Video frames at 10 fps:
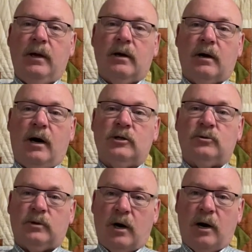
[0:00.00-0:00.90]
God,
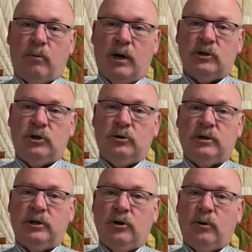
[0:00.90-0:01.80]
God wants you
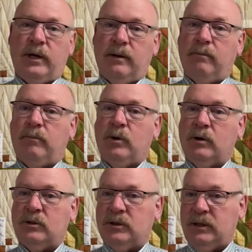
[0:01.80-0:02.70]
to know Him
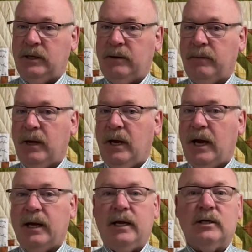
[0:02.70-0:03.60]
personally,
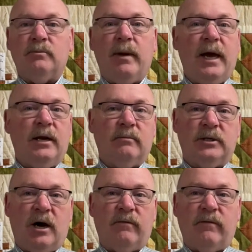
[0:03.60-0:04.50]
and He has made
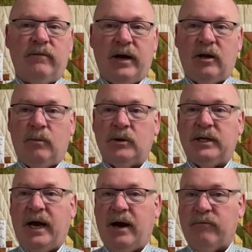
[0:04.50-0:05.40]
Himself available
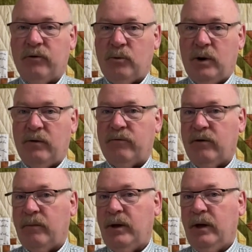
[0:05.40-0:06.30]
to everyone,
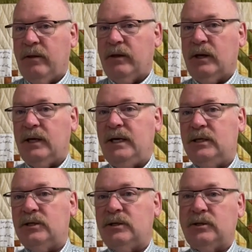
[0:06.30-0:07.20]
from the
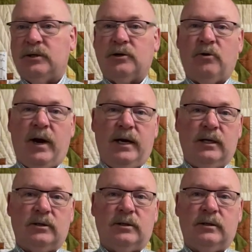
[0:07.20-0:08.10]
least to the
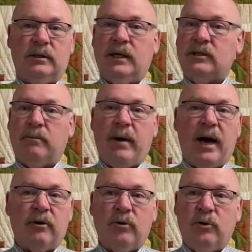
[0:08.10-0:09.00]
greatest. It doesn't
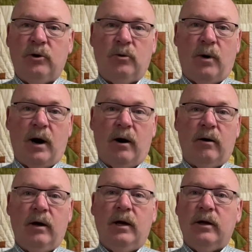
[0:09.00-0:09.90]
matter who you
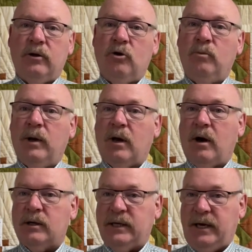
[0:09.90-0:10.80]
are, you
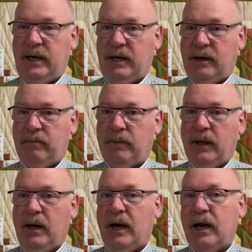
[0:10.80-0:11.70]
belong to Him,
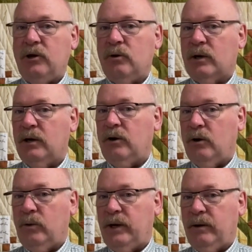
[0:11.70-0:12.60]
and you can
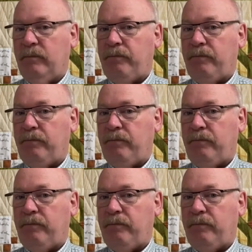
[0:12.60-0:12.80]
know Him.